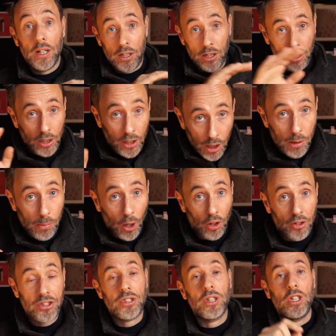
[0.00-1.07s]
you're the
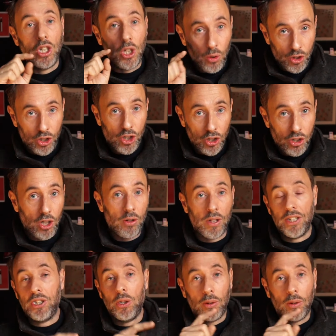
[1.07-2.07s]
boss. You should do this. You